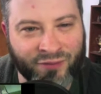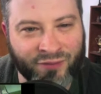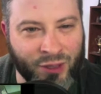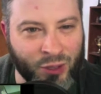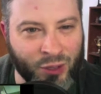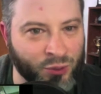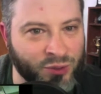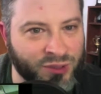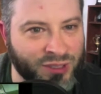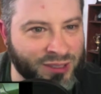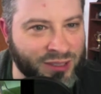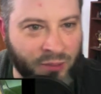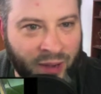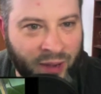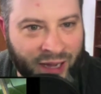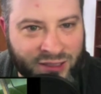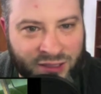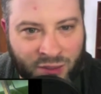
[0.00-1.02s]
he loses the
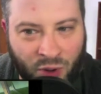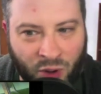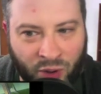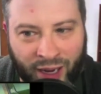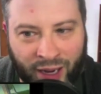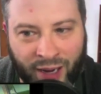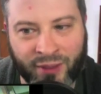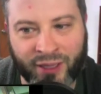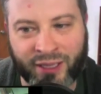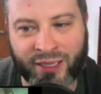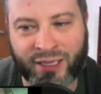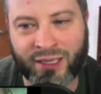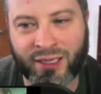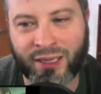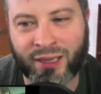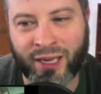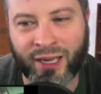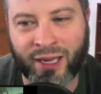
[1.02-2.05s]
basketball game?
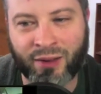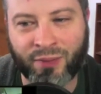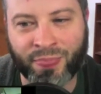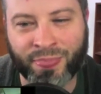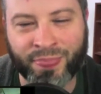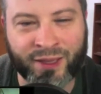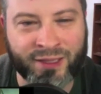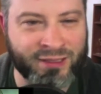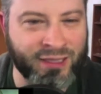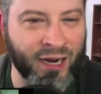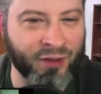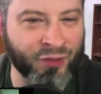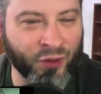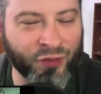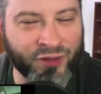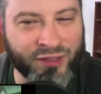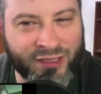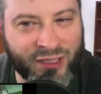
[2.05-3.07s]
Like, I
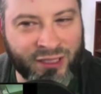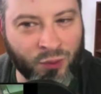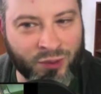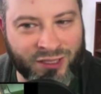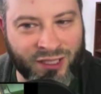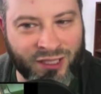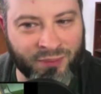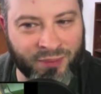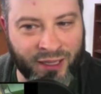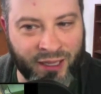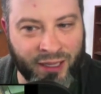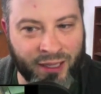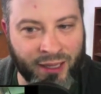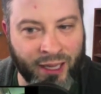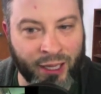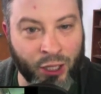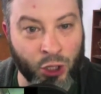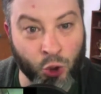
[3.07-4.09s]
thought the deal was at the beginning,
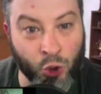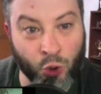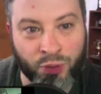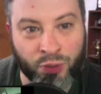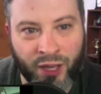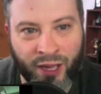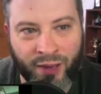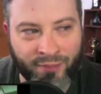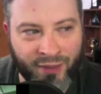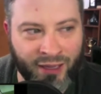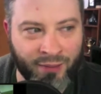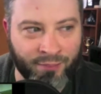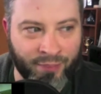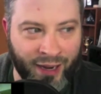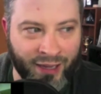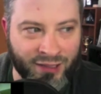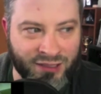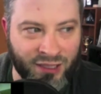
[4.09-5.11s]
like, you play me in
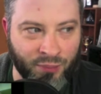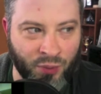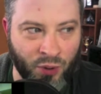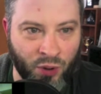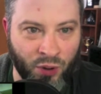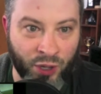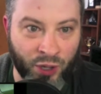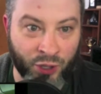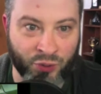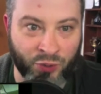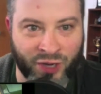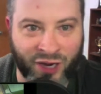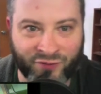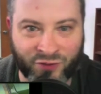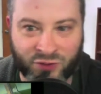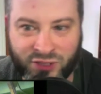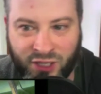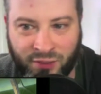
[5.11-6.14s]
basketball and you can
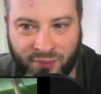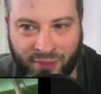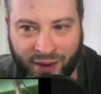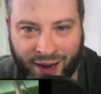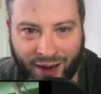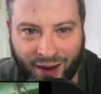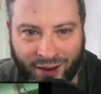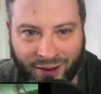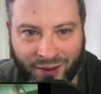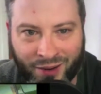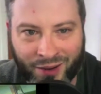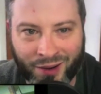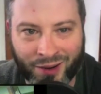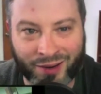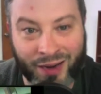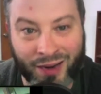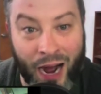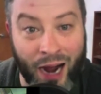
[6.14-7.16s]
have your son back.
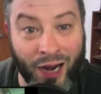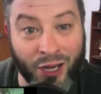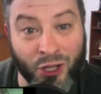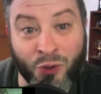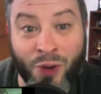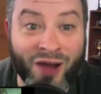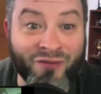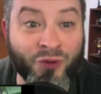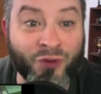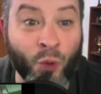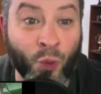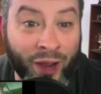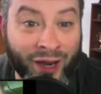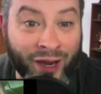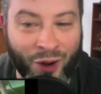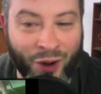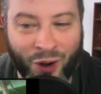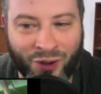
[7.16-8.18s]
Not, you have to
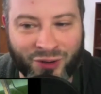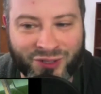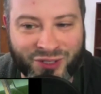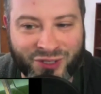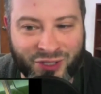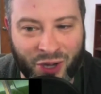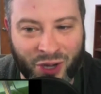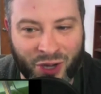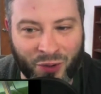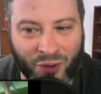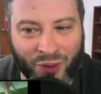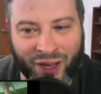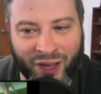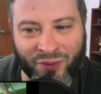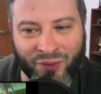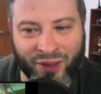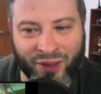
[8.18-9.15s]
win also. Like,